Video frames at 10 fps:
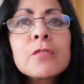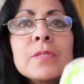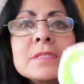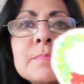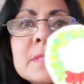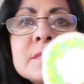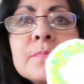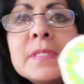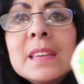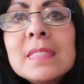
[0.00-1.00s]
Christmas
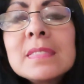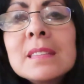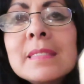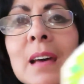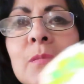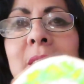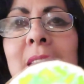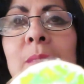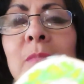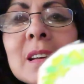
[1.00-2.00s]
wreath. That one
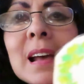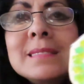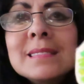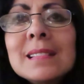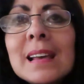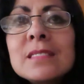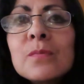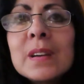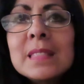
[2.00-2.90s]
came out. I did like the way